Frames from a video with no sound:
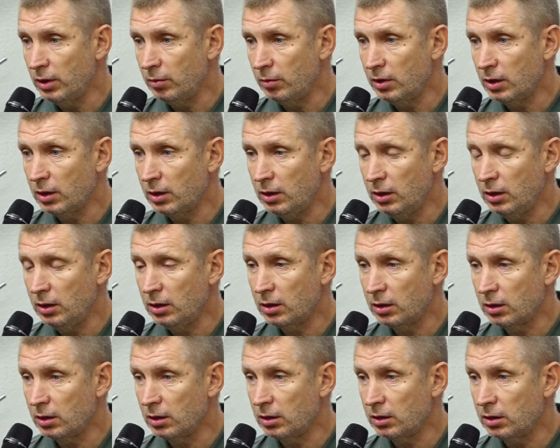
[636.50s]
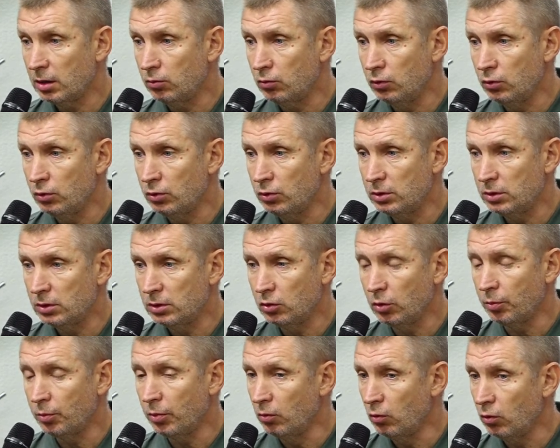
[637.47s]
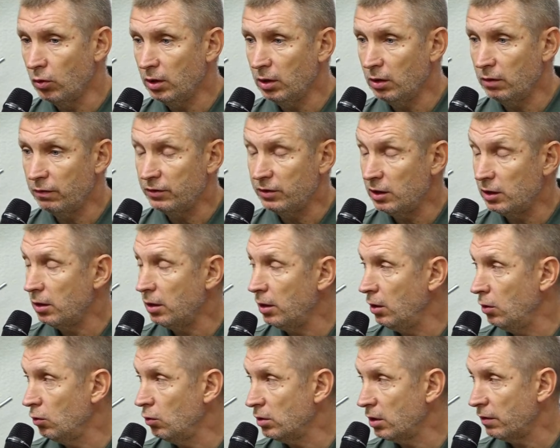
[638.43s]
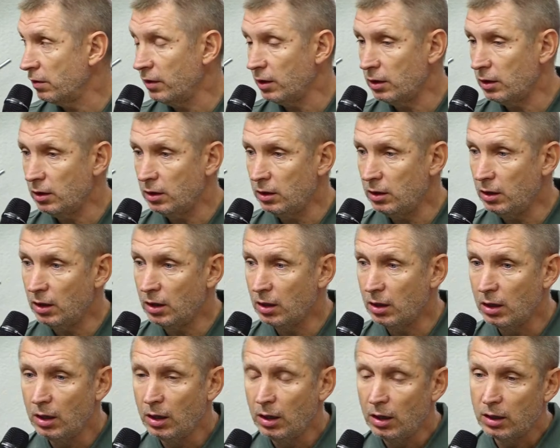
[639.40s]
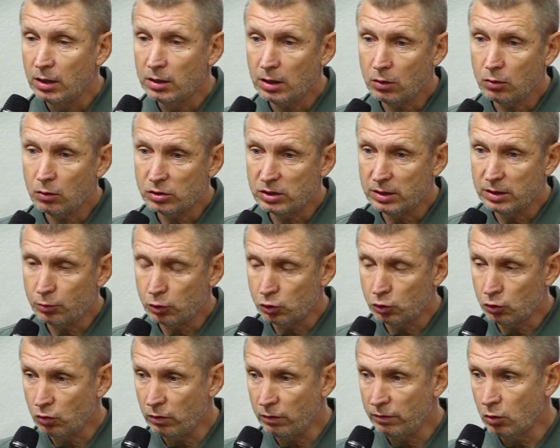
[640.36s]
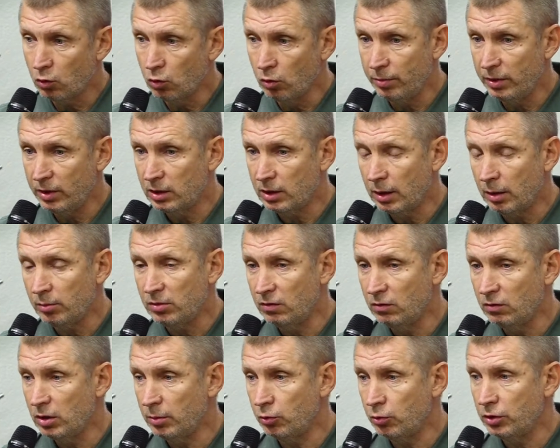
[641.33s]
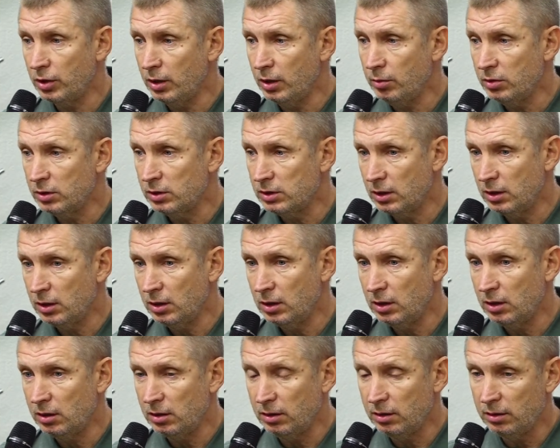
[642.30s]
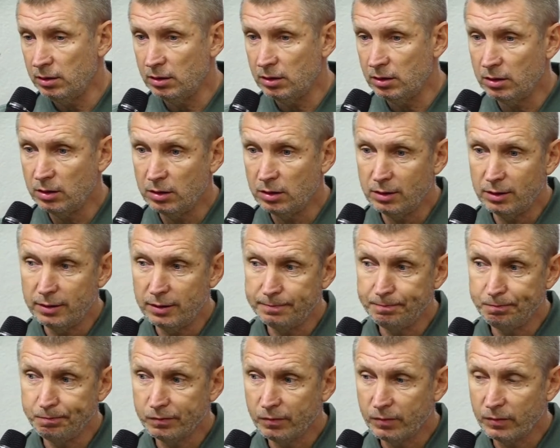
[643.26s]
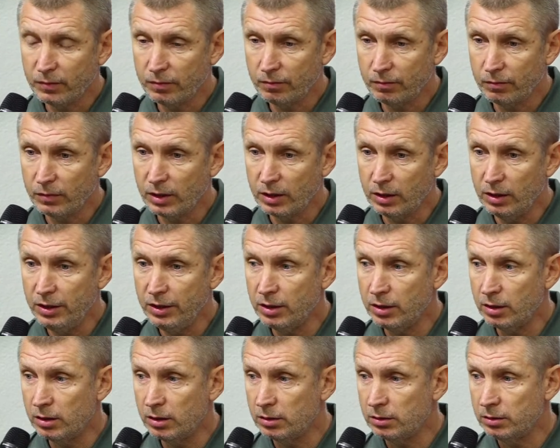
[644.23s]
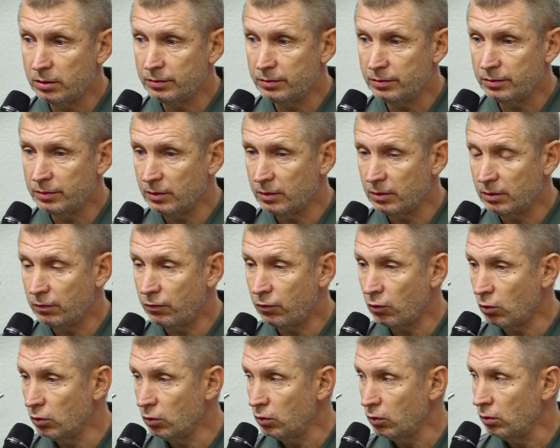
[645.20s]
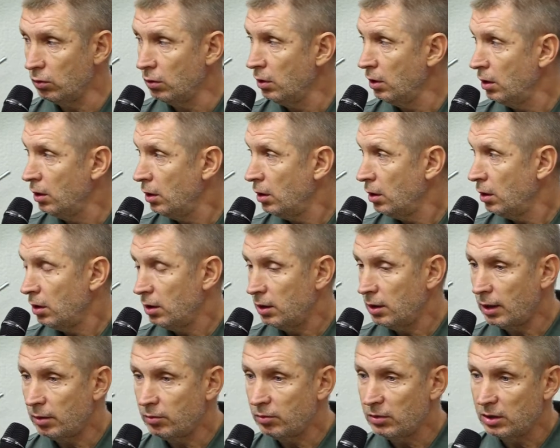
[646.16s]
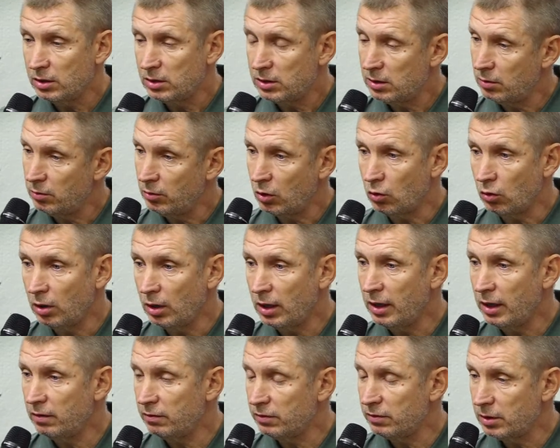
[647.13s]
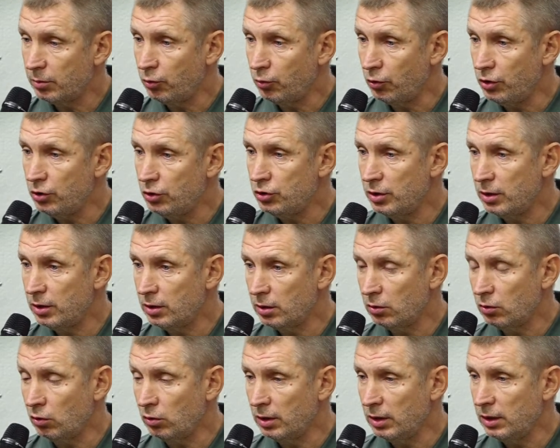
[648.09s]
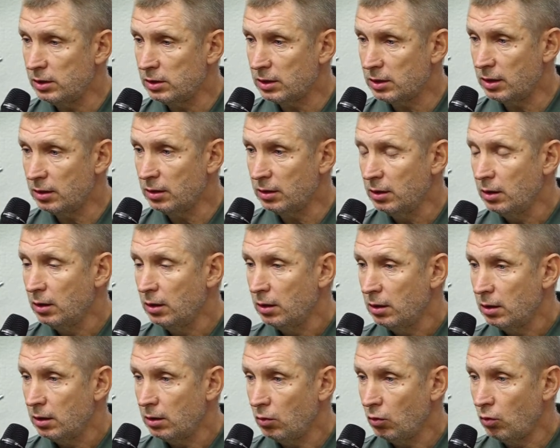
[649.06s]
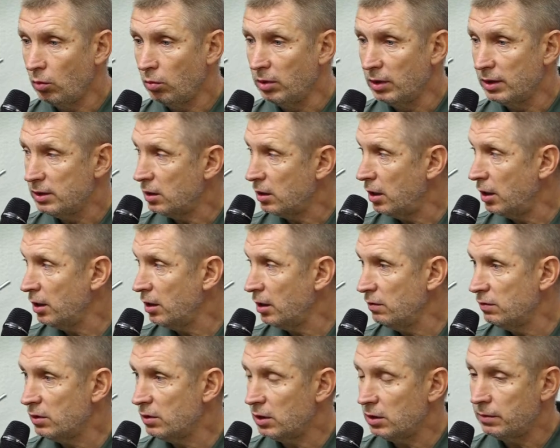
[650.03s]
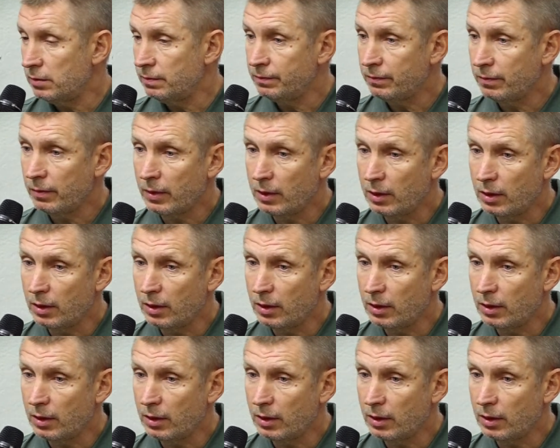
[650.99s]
uh, to be able to help people who need help in the regions where uh, they are. And uh, search and rescue groups uh, where, where they're needed on the front line, or Mykolaiv, Zaporizhia, Donetsk region, Kharkiv,